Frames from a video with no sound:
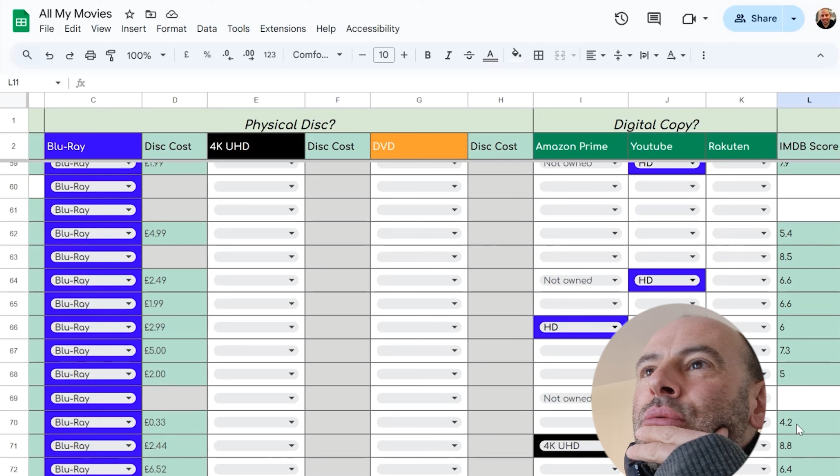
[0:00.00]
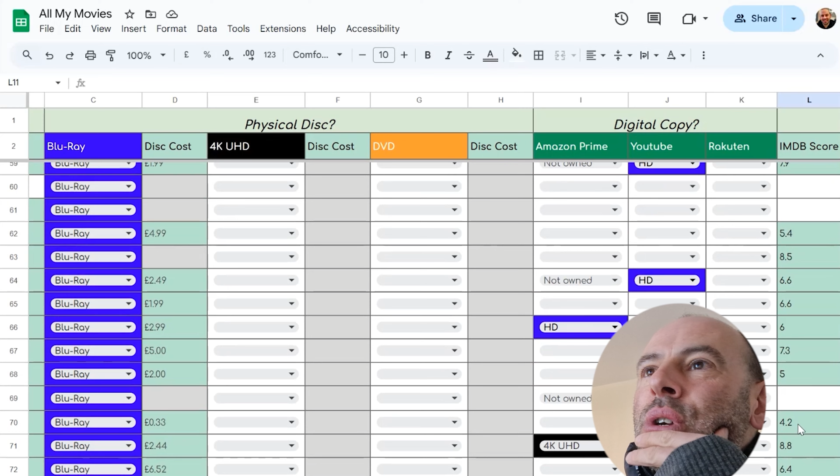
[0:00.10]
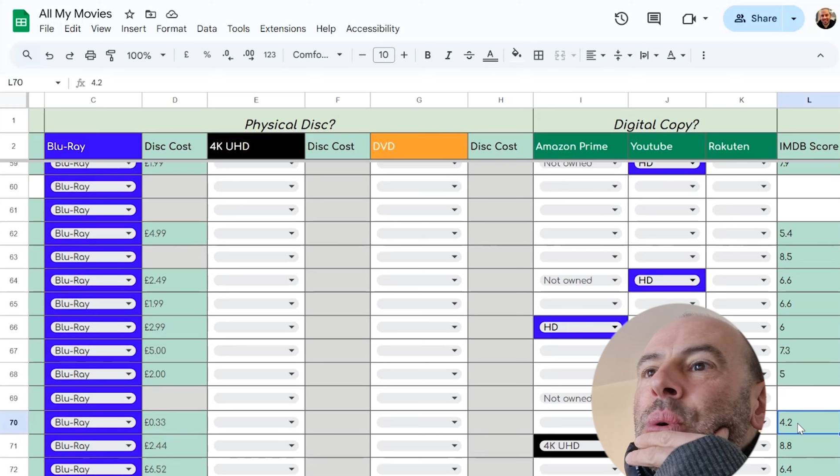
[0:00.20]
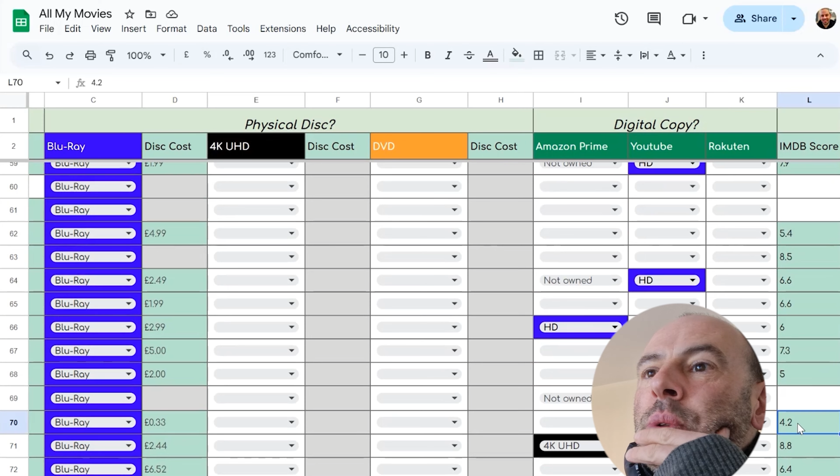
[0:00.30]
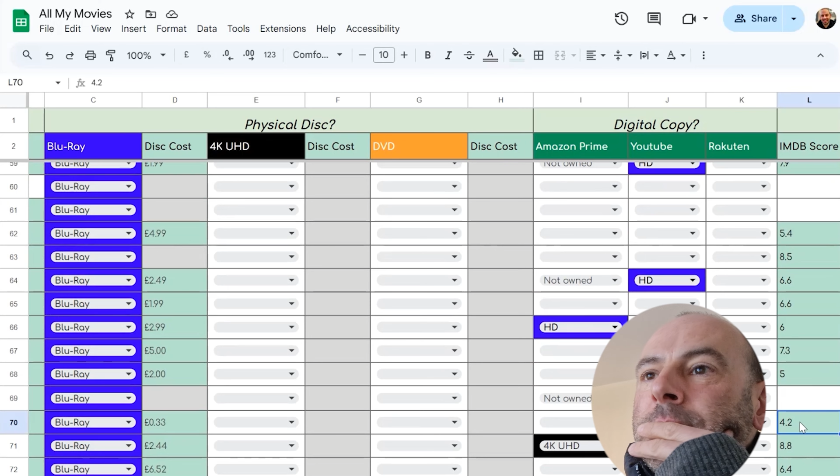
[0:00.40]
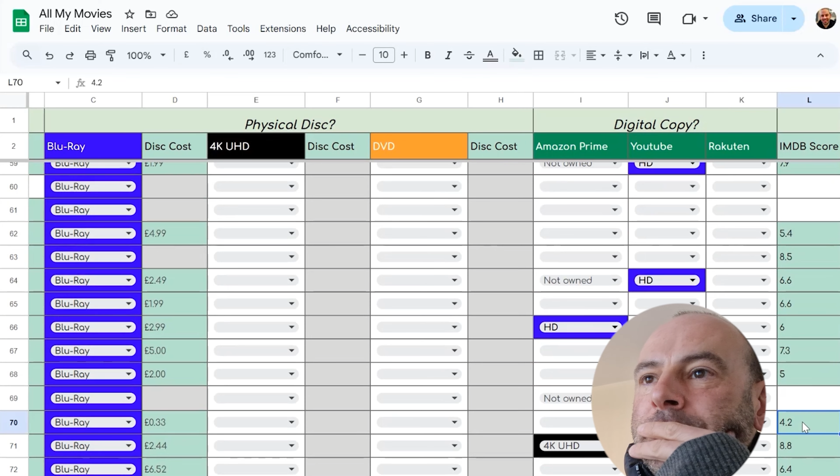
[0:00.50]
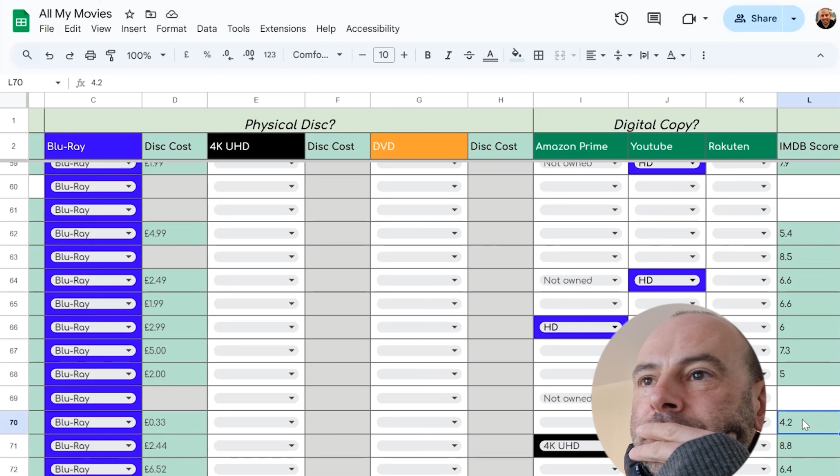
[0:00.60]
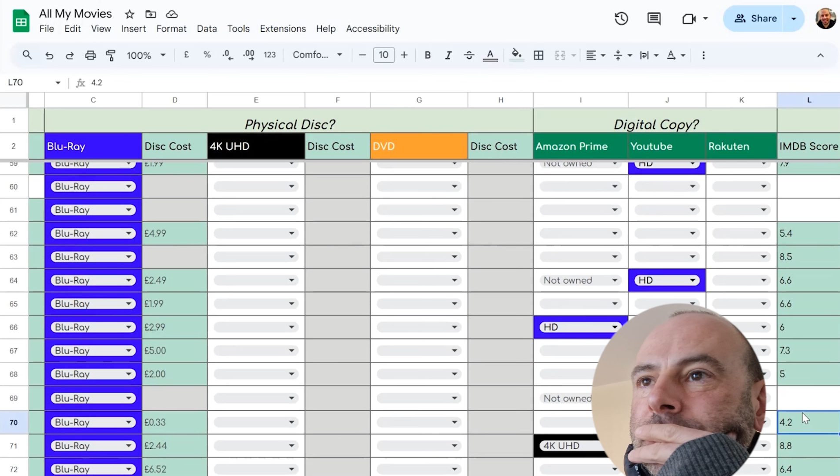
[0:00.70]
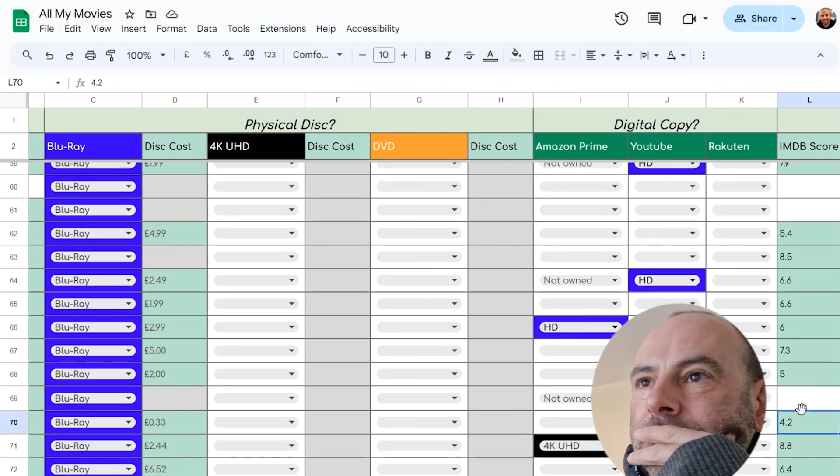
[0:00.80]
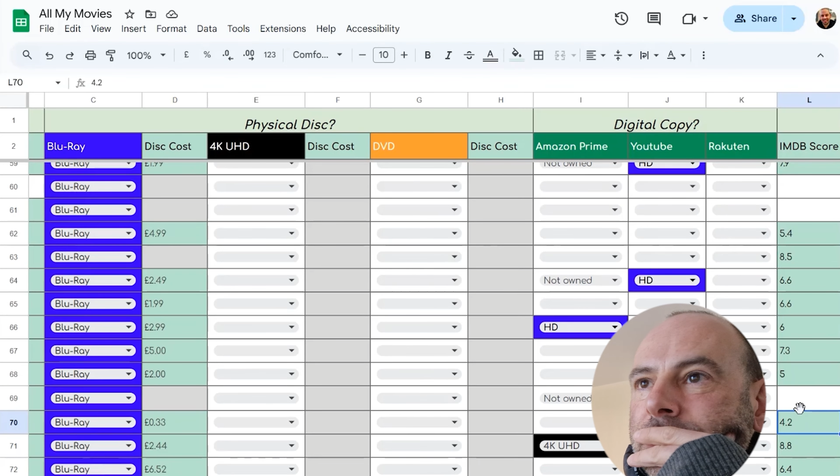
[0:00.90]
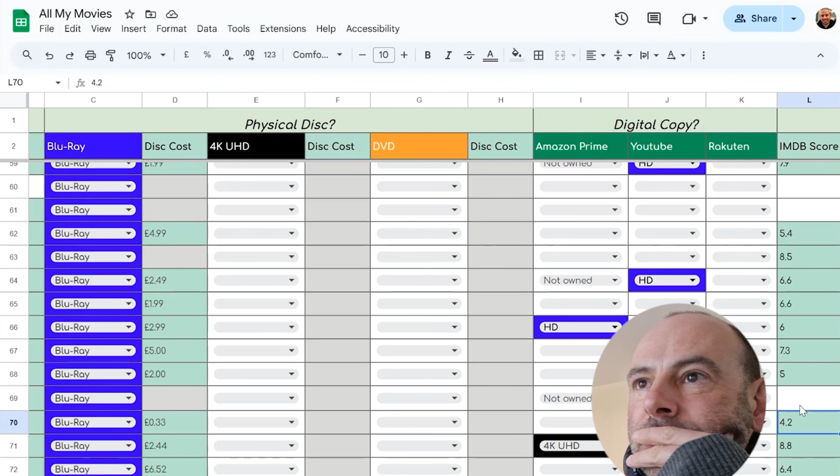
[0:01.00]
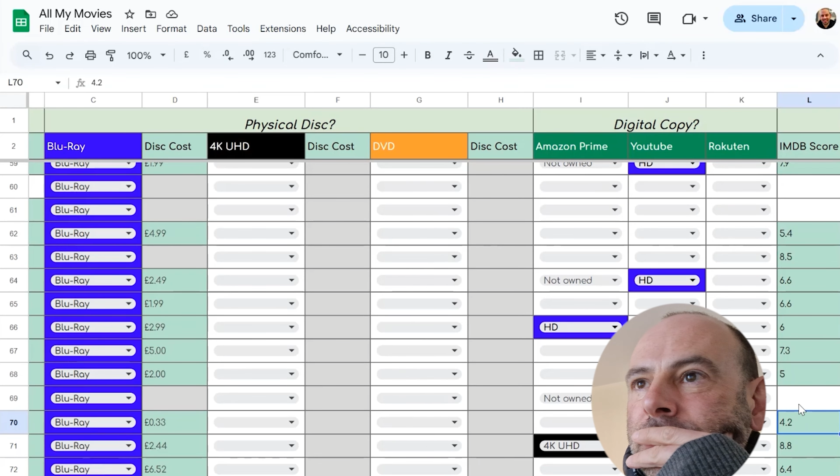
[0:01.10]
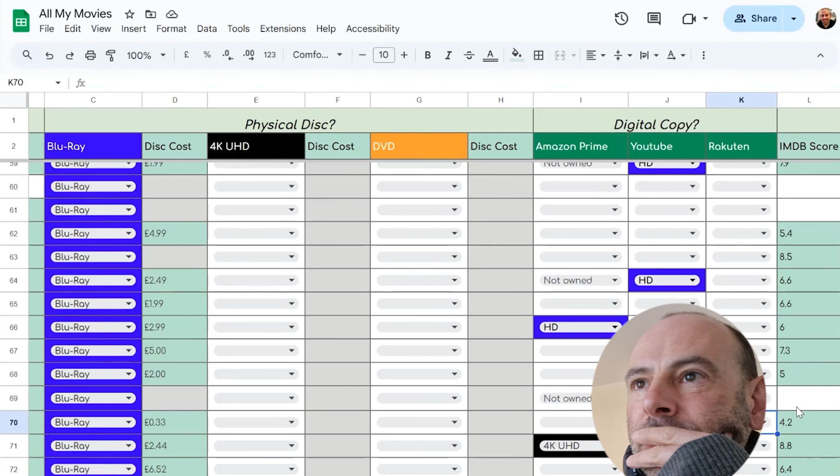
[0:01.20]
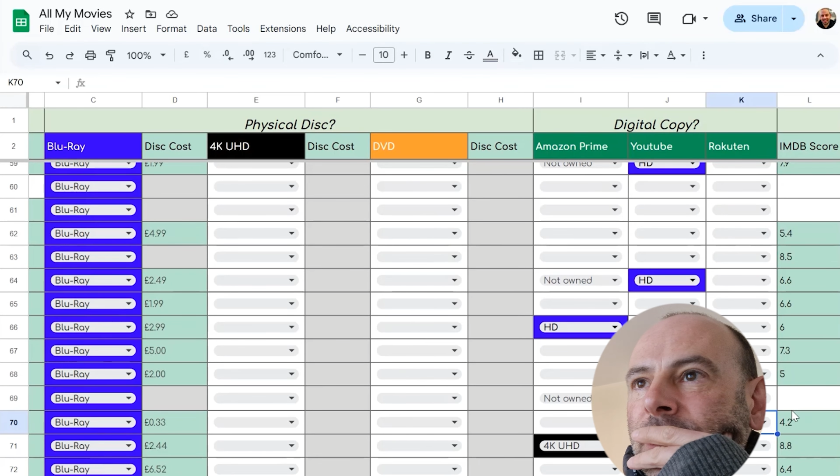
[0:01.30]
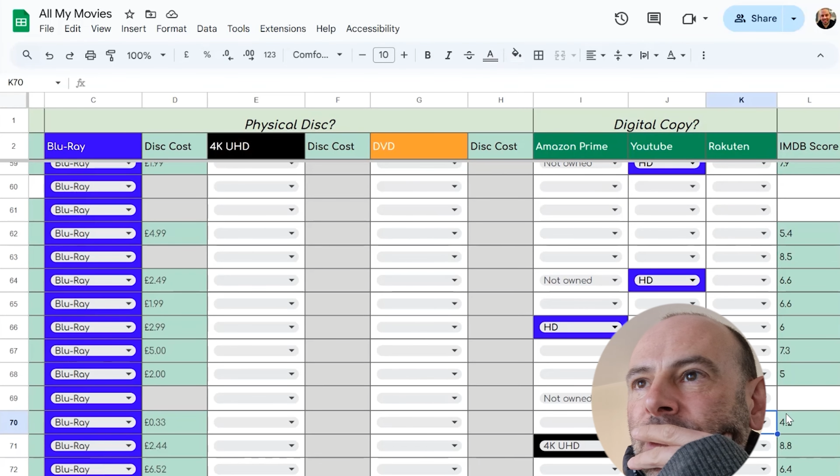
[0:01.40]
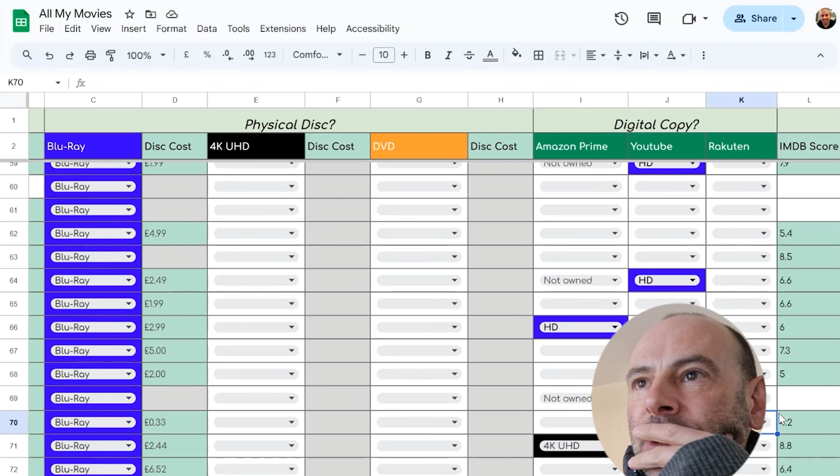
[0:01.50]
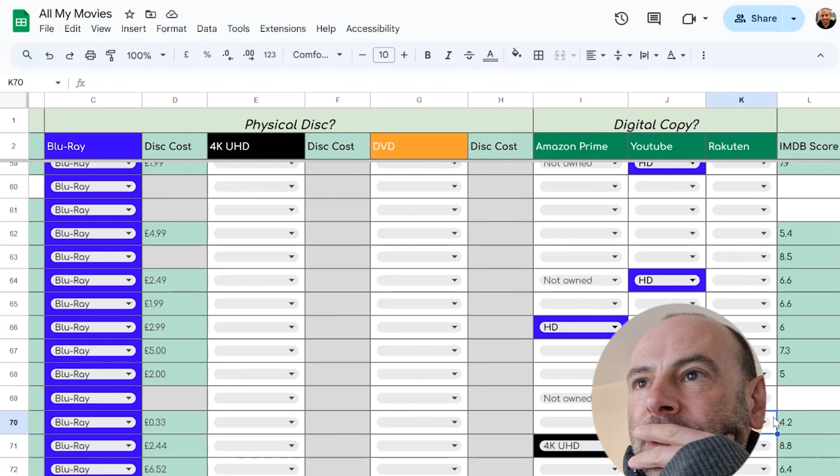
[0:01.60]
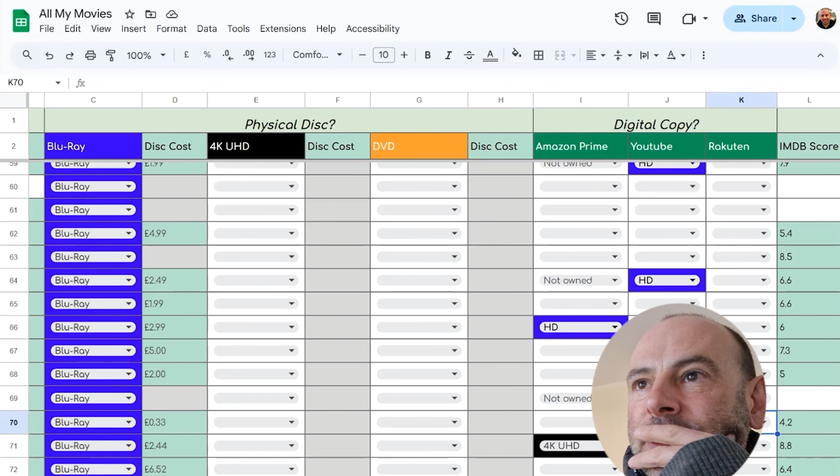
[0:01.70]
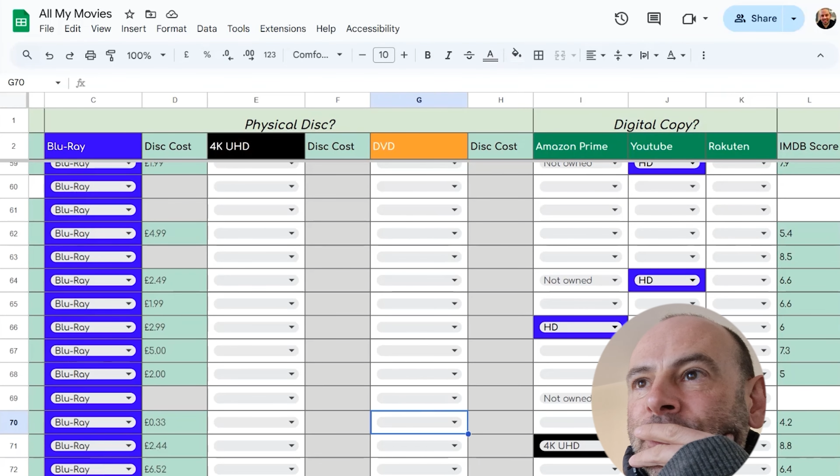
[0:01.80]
rule. Well, it's